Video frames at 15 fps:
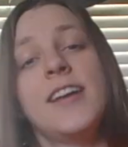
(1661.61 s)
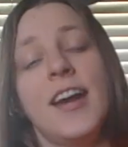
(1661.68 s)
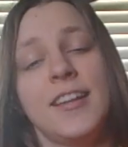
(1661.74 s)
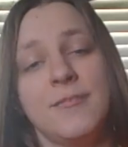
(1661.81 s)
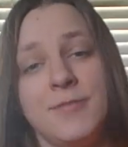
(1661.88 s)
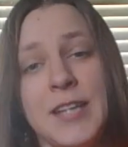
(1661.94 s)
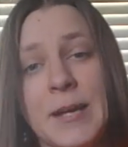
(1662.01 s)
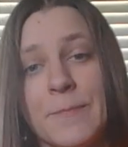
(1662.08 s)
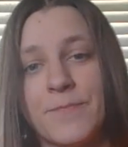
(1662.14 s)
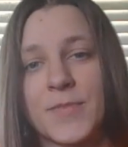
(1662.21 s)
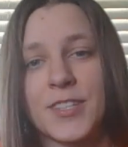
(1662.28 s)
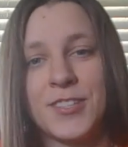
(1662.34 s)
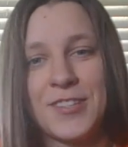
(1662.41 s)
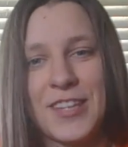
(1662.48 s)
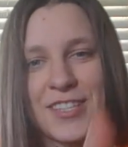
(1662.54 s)
And, yeah,
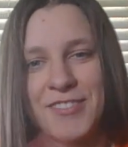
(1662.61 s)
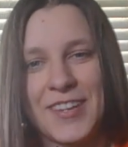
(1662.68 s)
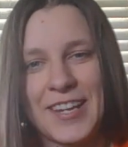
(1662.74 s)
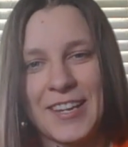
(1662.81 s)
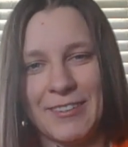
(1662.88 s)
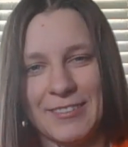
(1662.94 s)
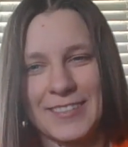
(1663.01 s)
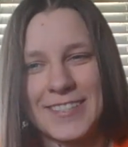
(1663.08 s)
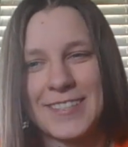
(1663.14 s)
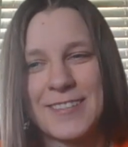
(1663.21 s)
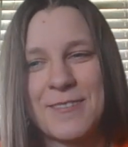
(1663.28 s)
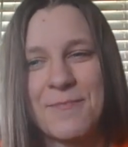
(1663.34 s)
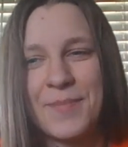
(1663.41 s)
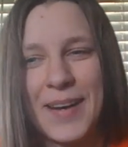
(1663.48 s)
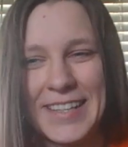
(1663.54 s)
see you next video.
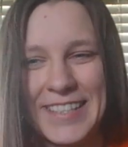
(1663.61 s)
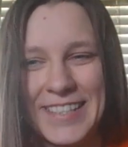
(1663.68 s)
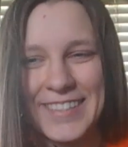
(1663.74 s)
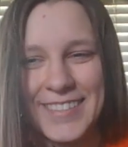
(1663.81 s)
Bye.